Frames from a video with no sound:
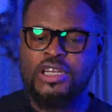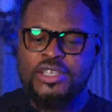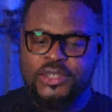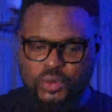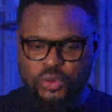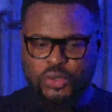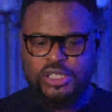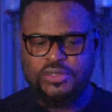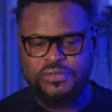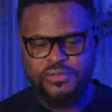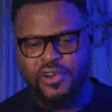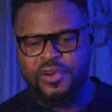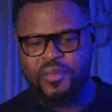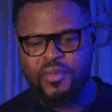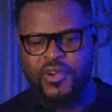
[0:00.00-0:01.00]

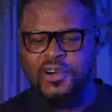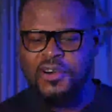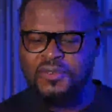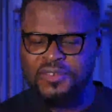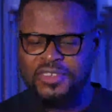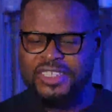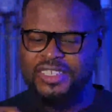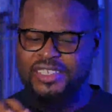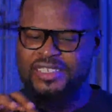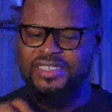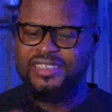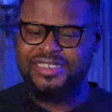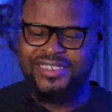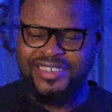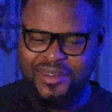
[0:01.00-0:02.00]
liquid form of
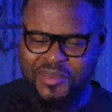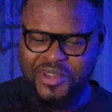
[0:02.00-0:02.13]
the